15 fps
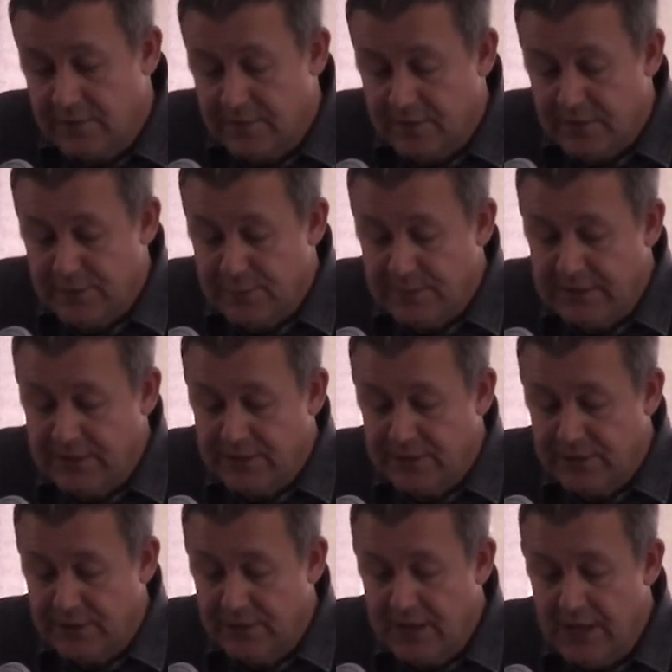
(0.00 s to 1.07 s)
Verse
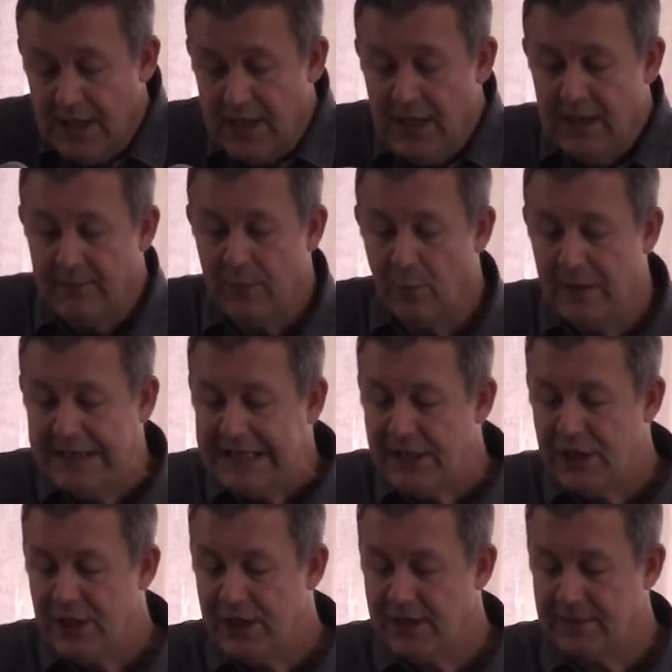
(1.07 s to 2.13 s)
22 But when he
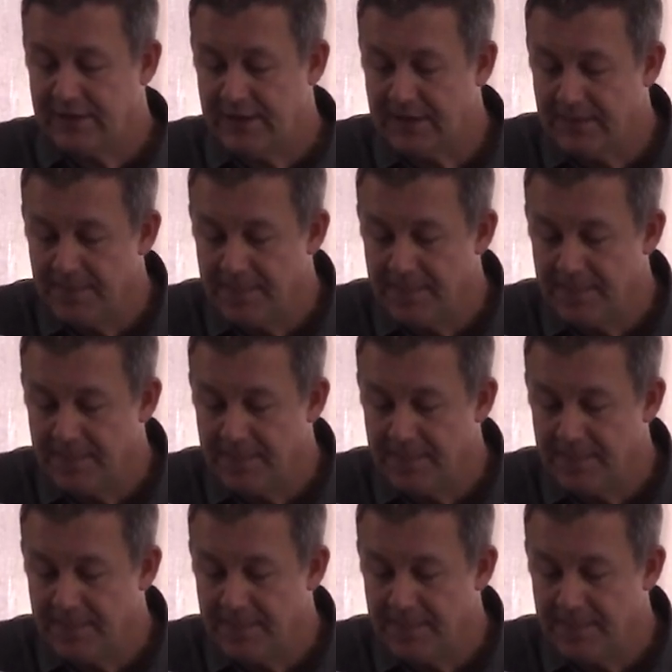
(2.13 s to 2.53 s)
heard that